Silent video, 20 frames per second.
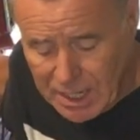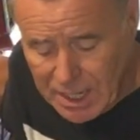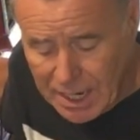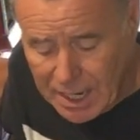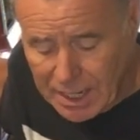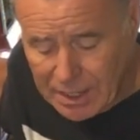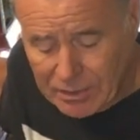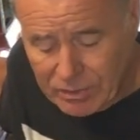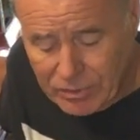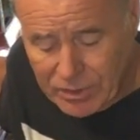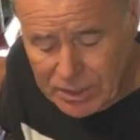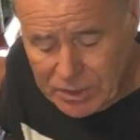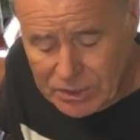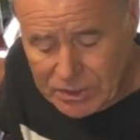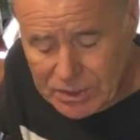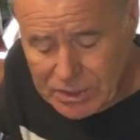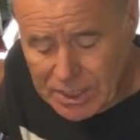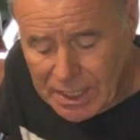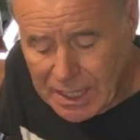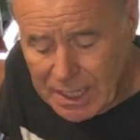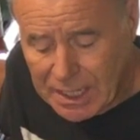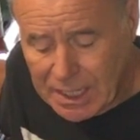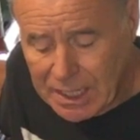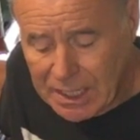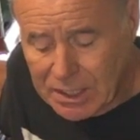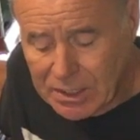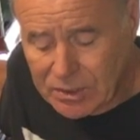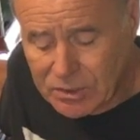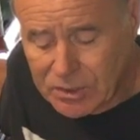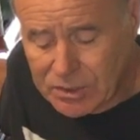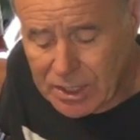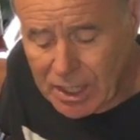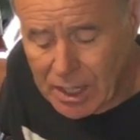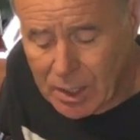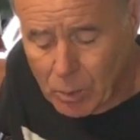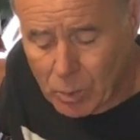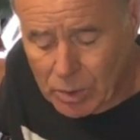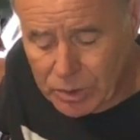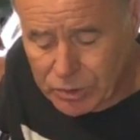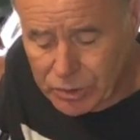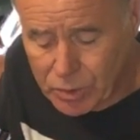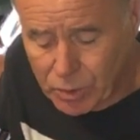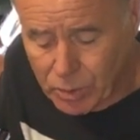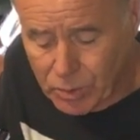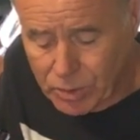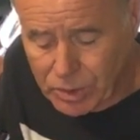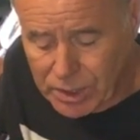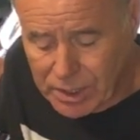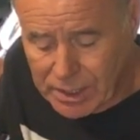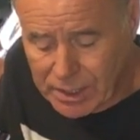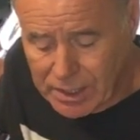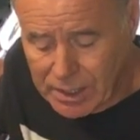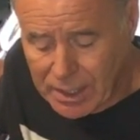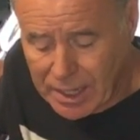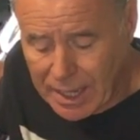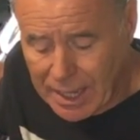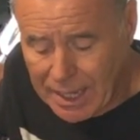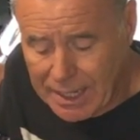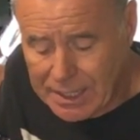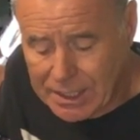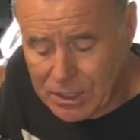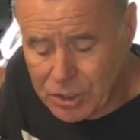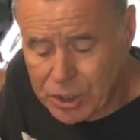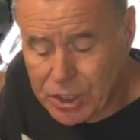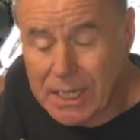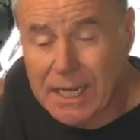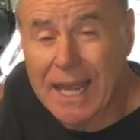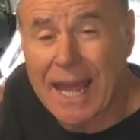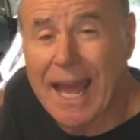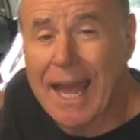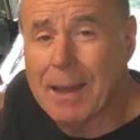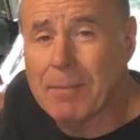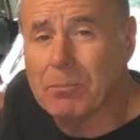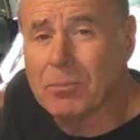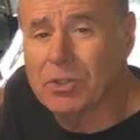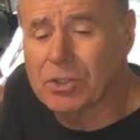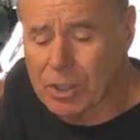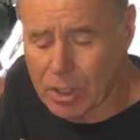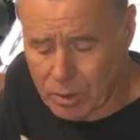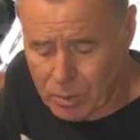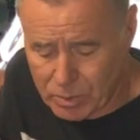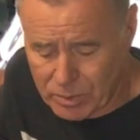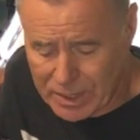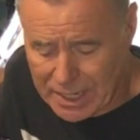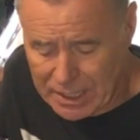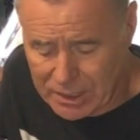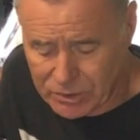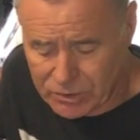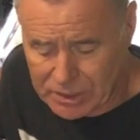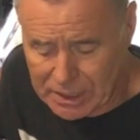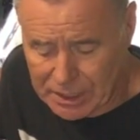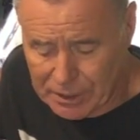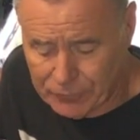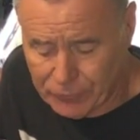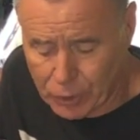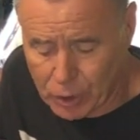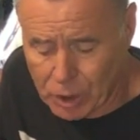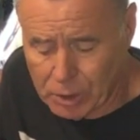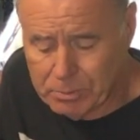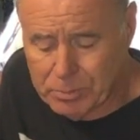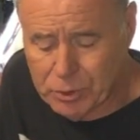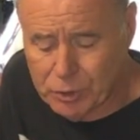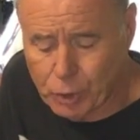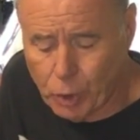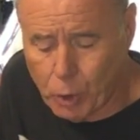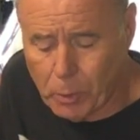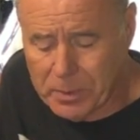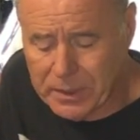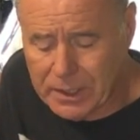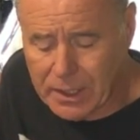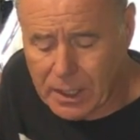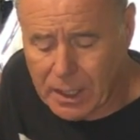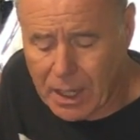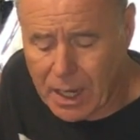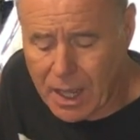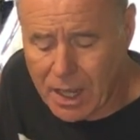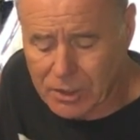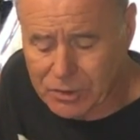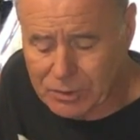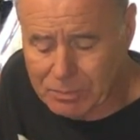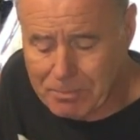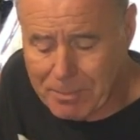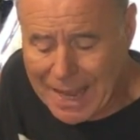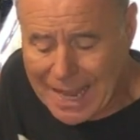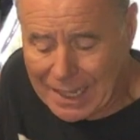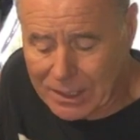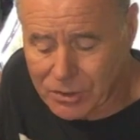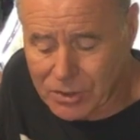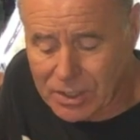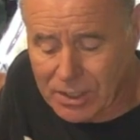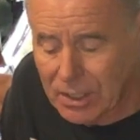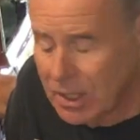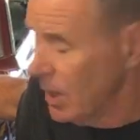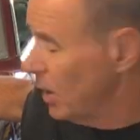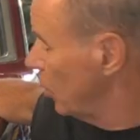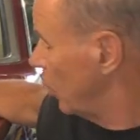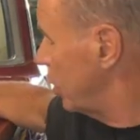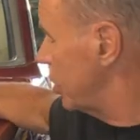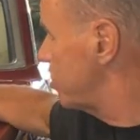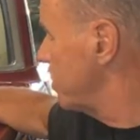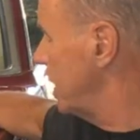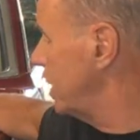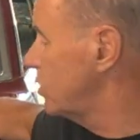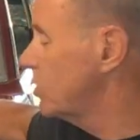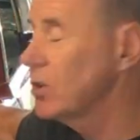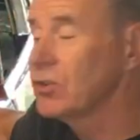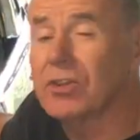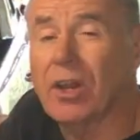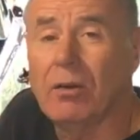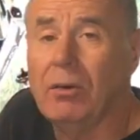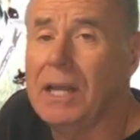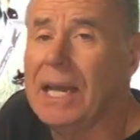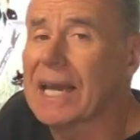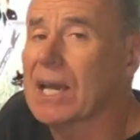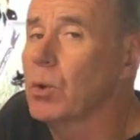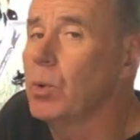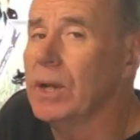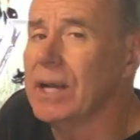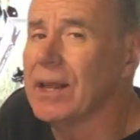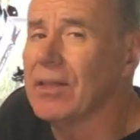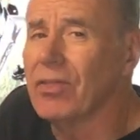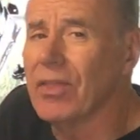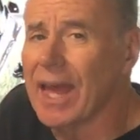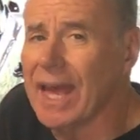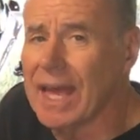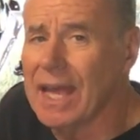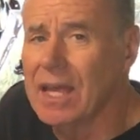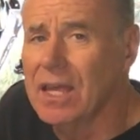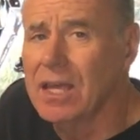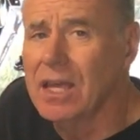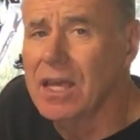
and this is what's called an AGM, so that stands for absorbent glass mat, which means there's no liquid in there.